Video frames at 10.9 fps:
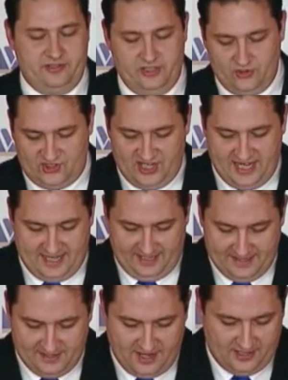you'll see
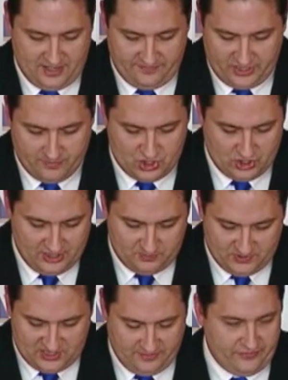in the 9/11 Commission, it
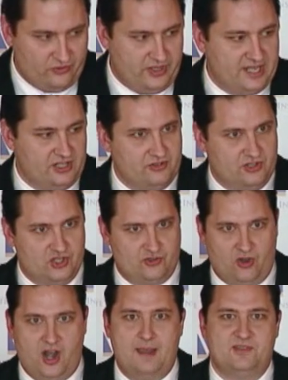specifically
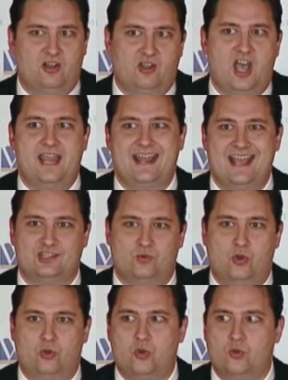describes al-Qaeda as
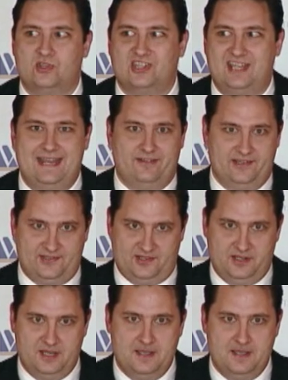quote-unquote stateless